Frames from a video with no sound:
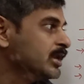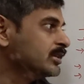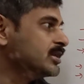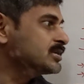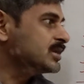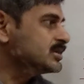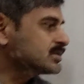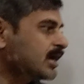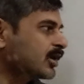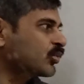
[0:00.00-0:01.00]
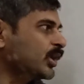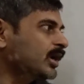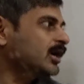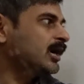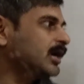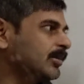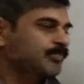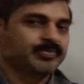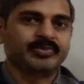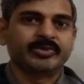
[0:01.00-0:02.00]
this is a quick
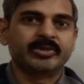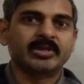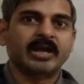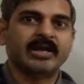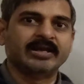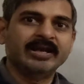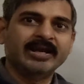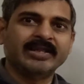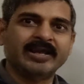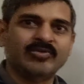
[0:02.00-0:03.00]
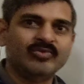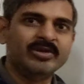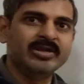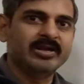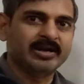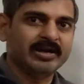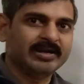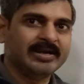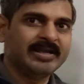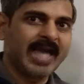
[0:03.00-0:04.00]
data that we
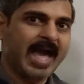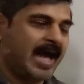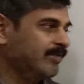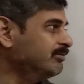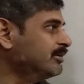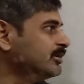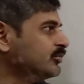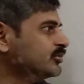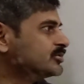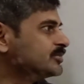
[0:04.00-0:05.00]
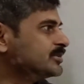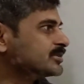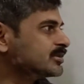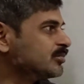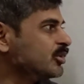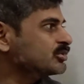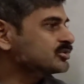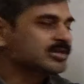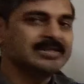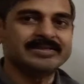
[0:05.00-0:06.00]
currently have, which means in the most
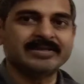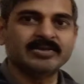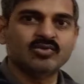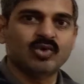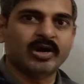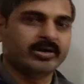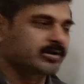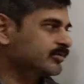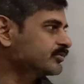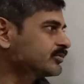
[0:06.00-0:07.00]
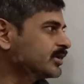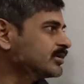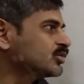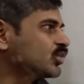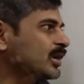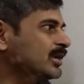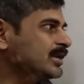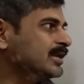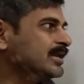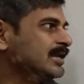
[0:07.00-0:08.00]
recent quarter of
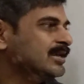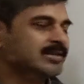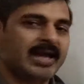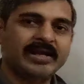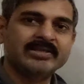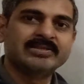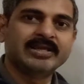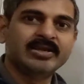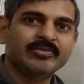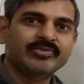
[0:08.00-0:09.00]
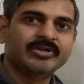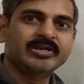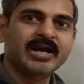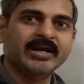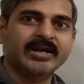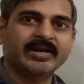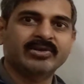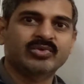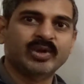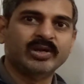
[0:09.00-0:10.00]
2020 it had a sale of
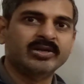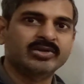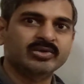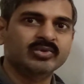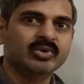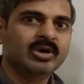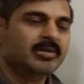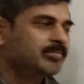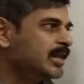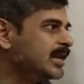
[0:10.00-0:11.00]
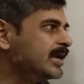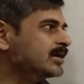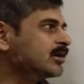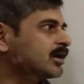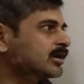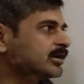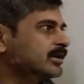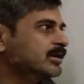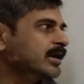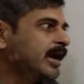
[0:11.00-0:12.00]
$322 million,
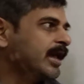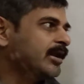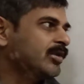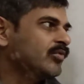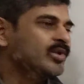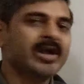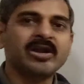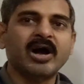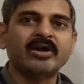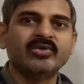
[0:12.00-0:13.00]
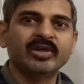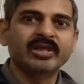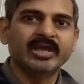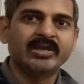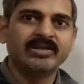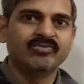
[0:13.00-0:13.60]
and we are not going any